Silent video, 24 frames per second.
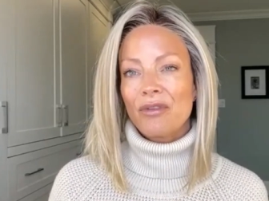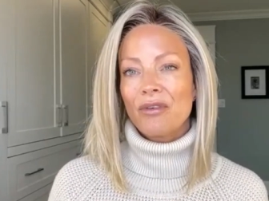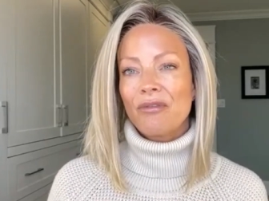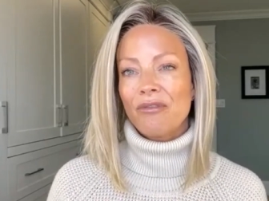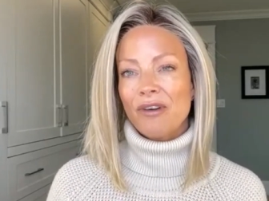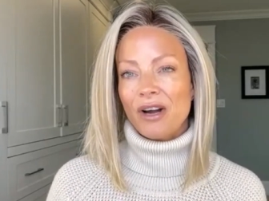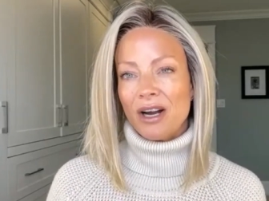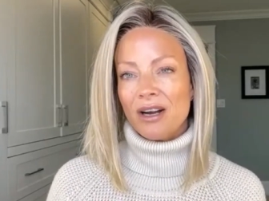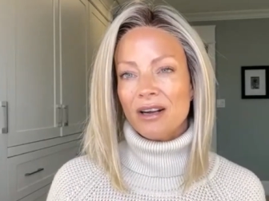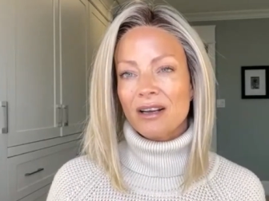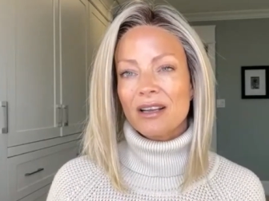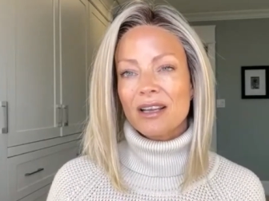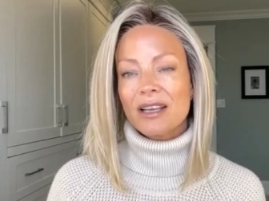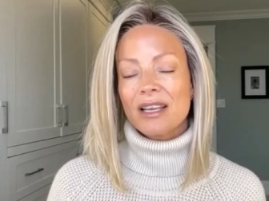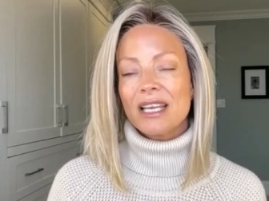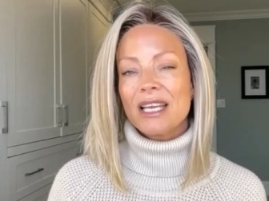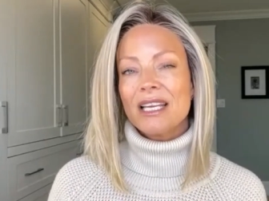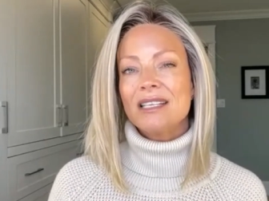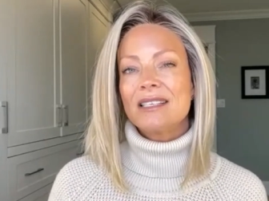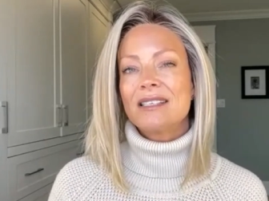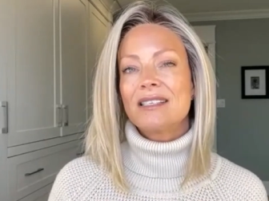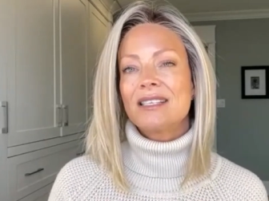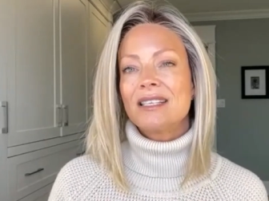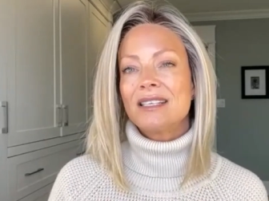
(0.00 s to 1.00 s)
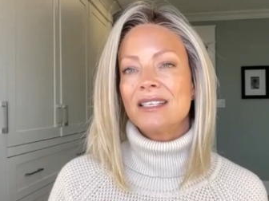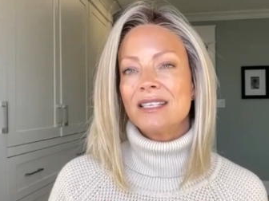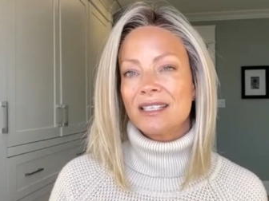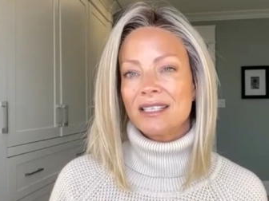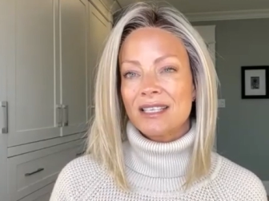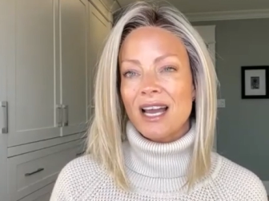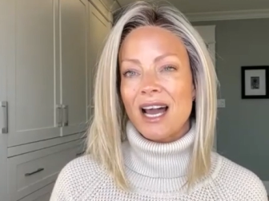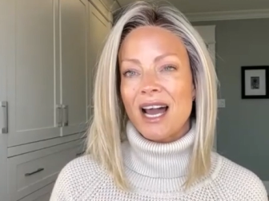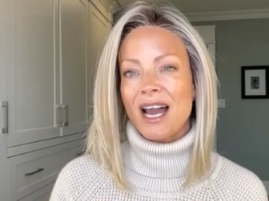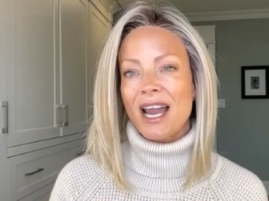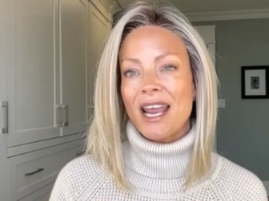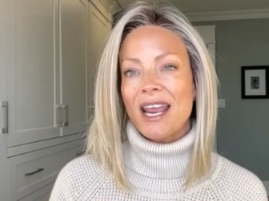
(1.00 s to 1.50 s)
funk is to
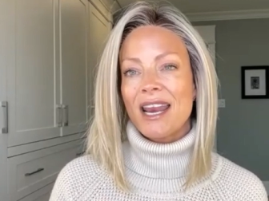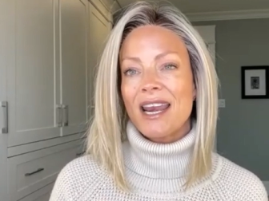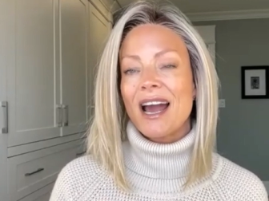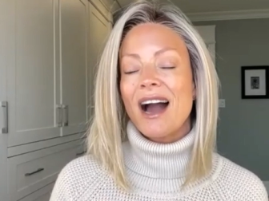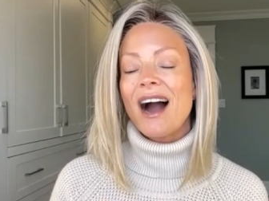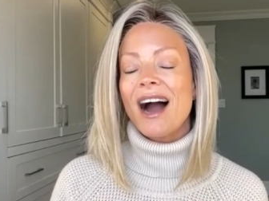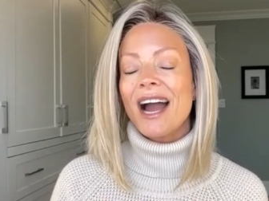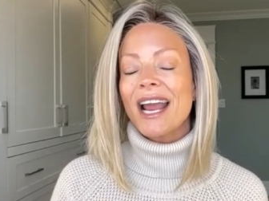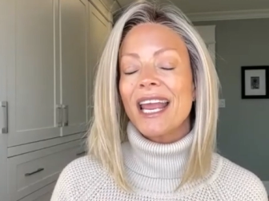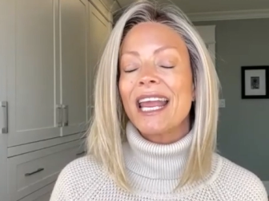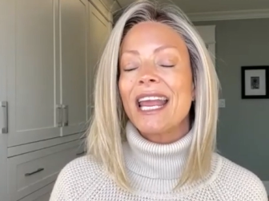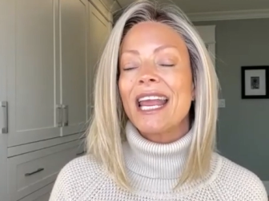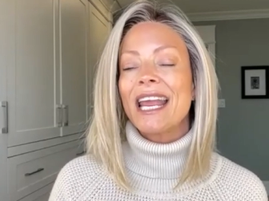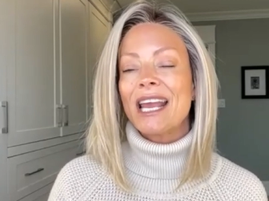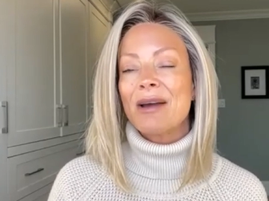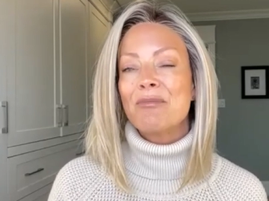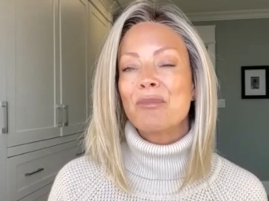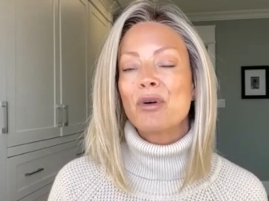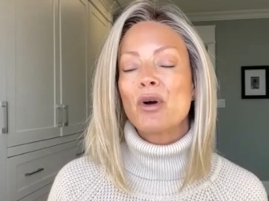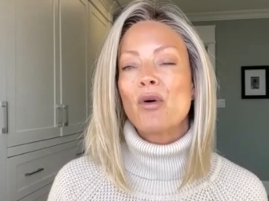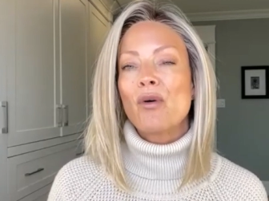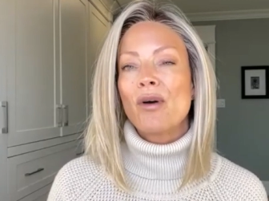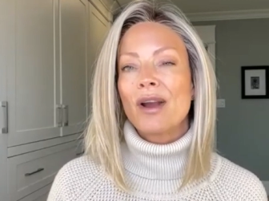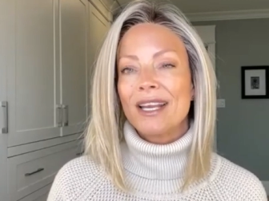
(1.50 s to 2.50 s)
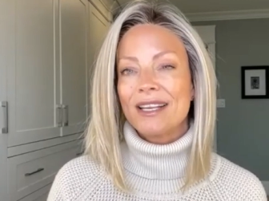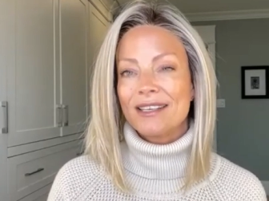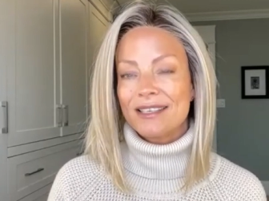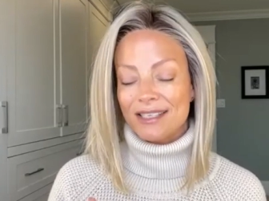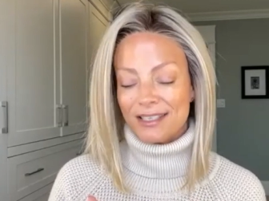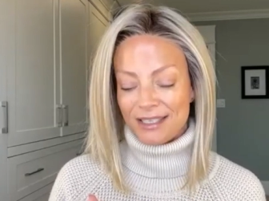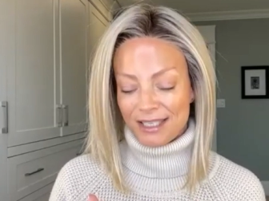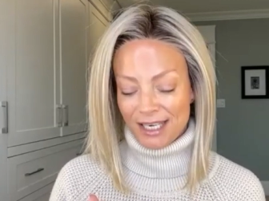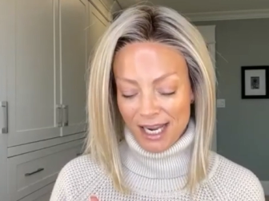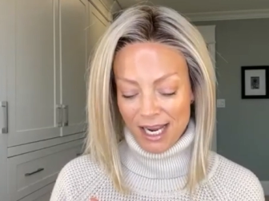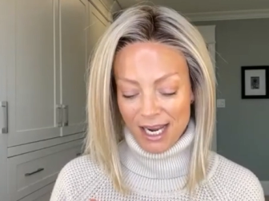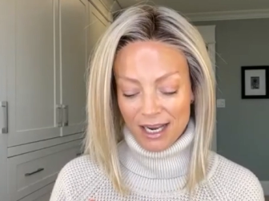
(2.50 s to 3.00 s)
decide I am going to
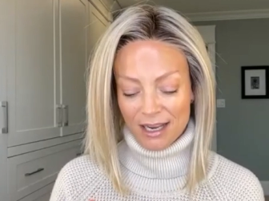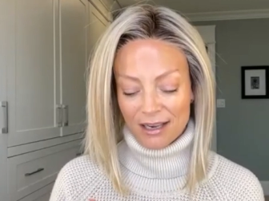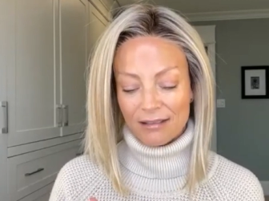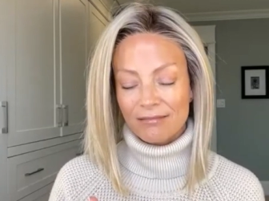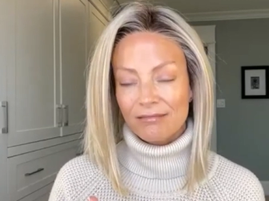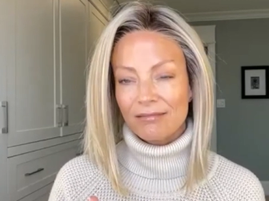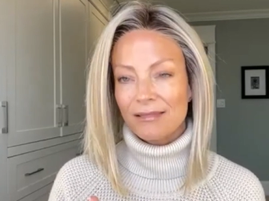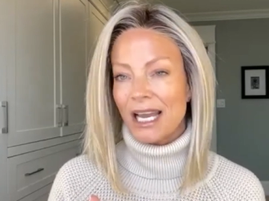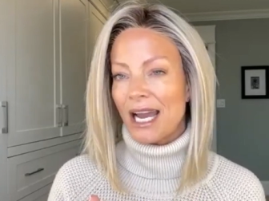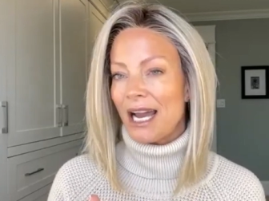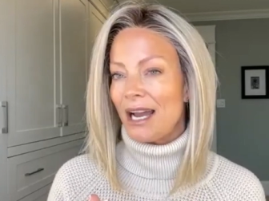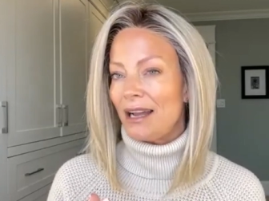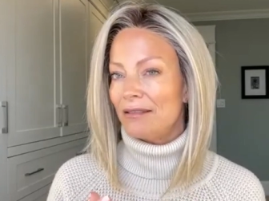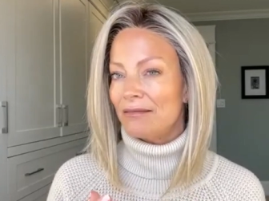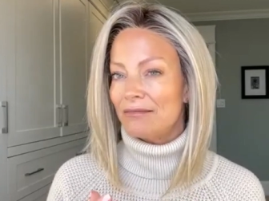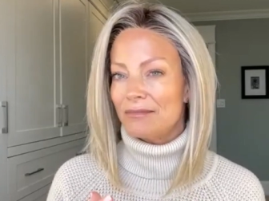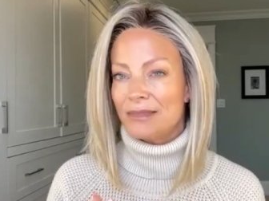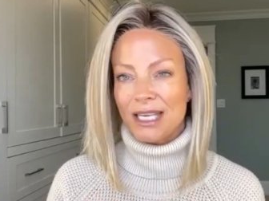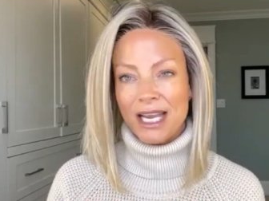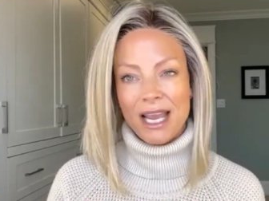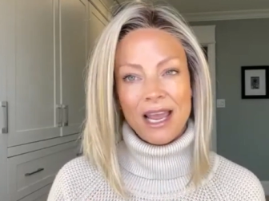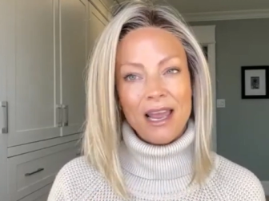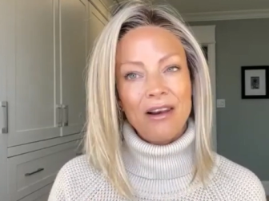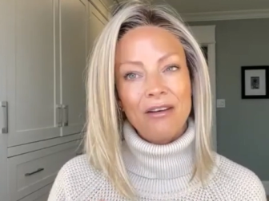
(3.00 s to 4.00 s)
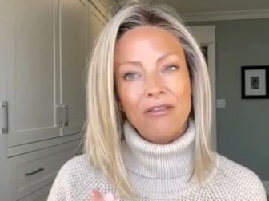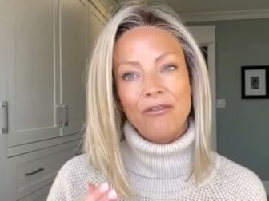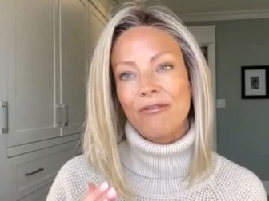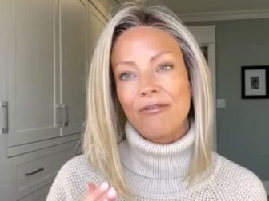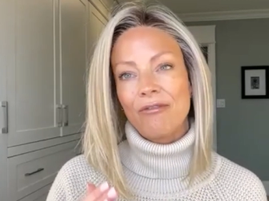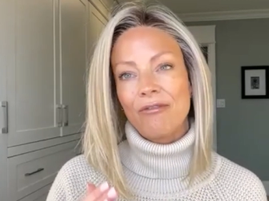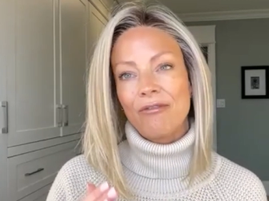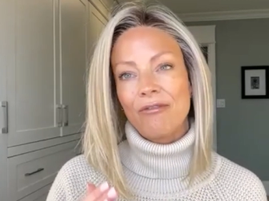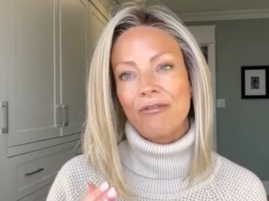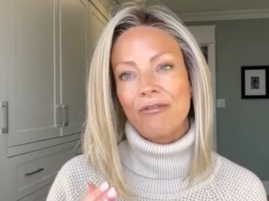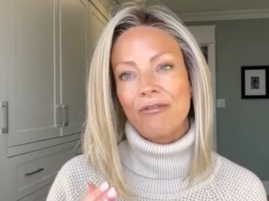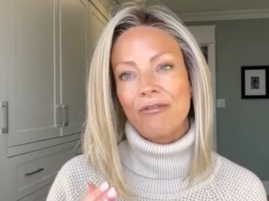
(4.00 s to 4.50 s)
take that ten,
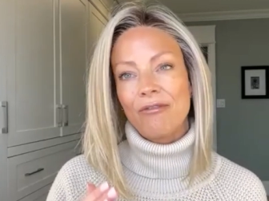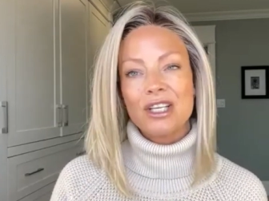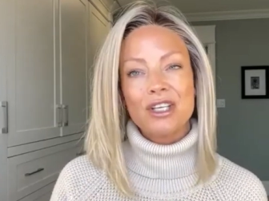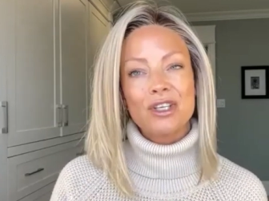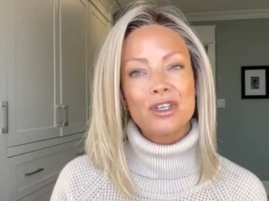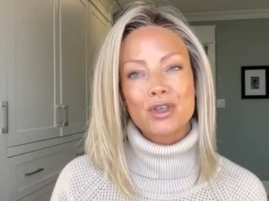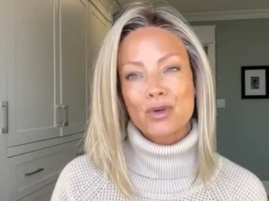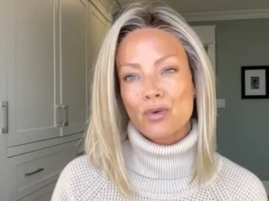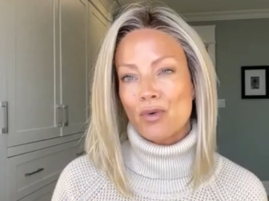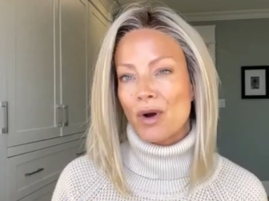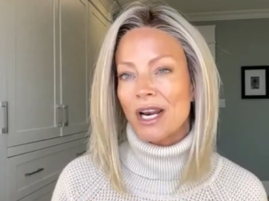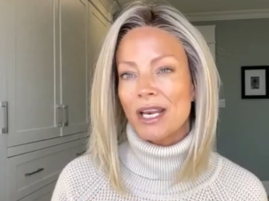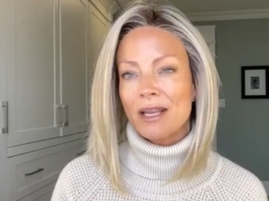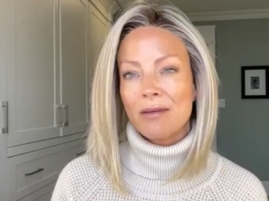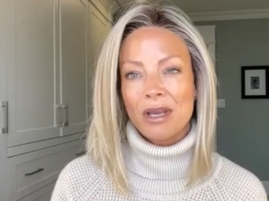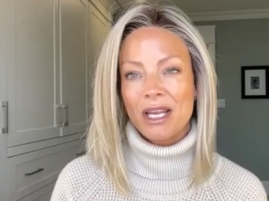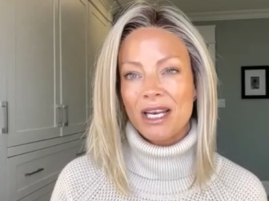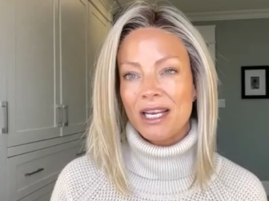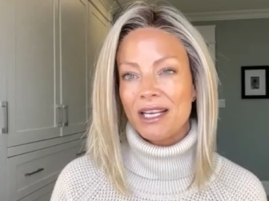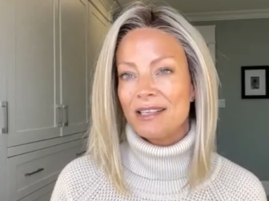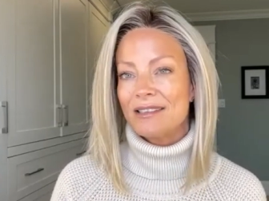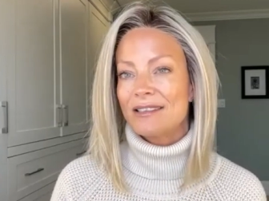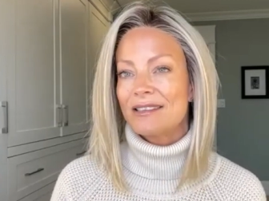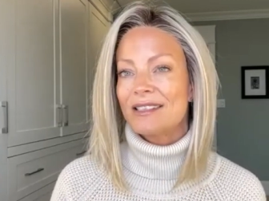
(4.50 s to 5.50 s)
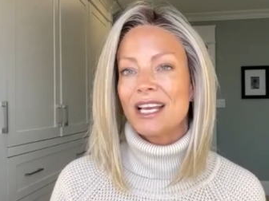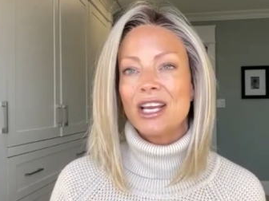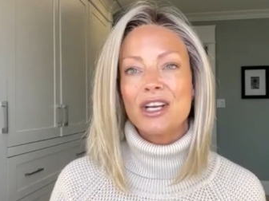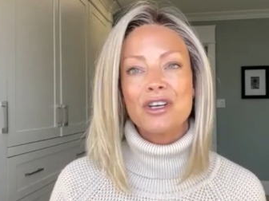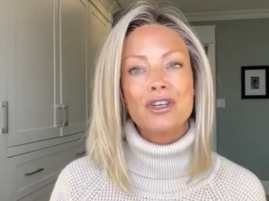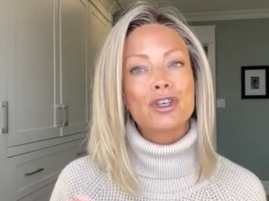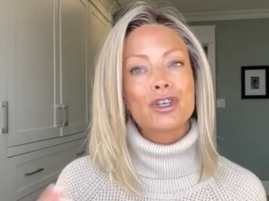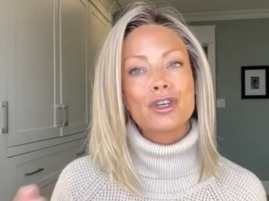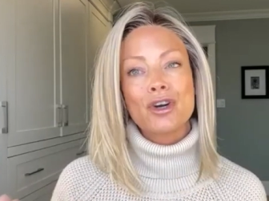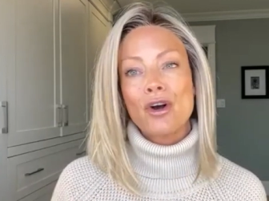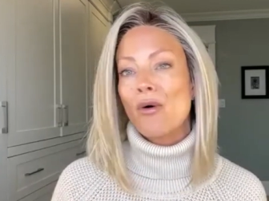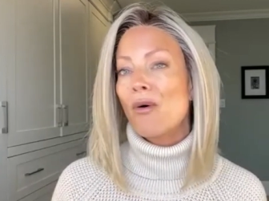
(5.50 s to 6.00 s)
fifteen, twenty minutes and
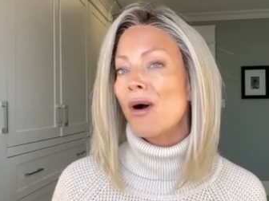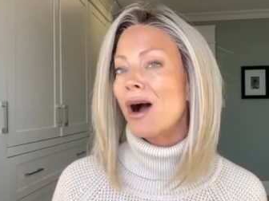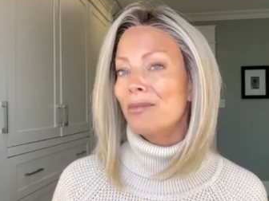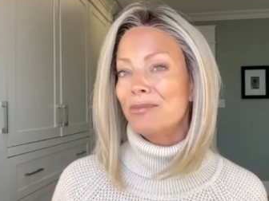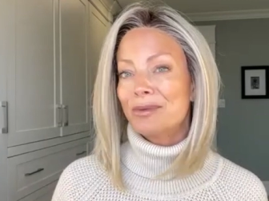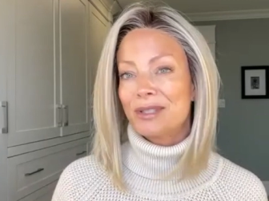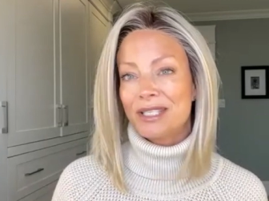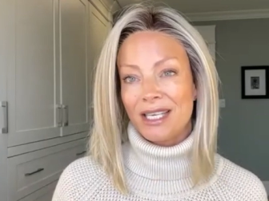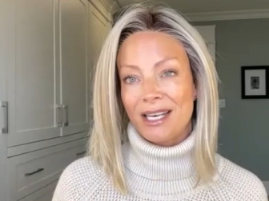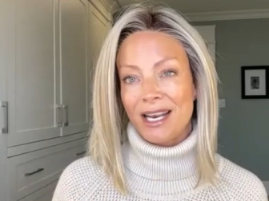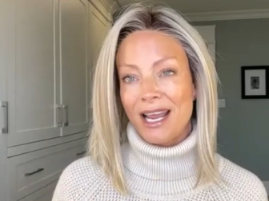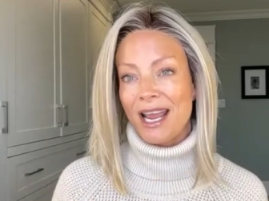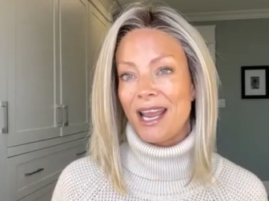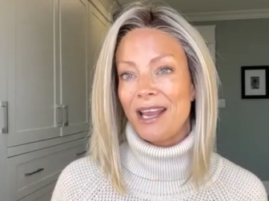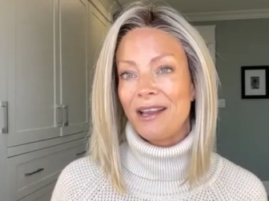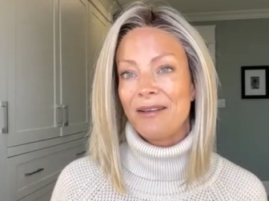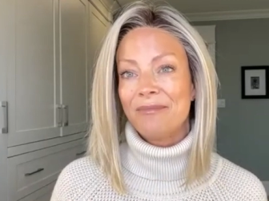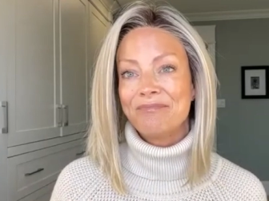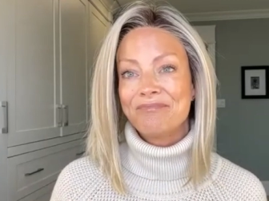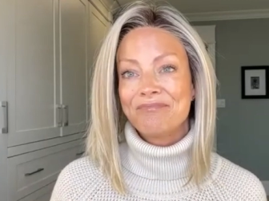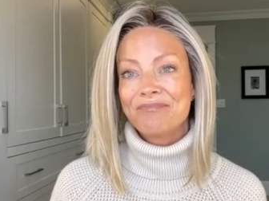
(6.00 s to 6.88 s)
show up today.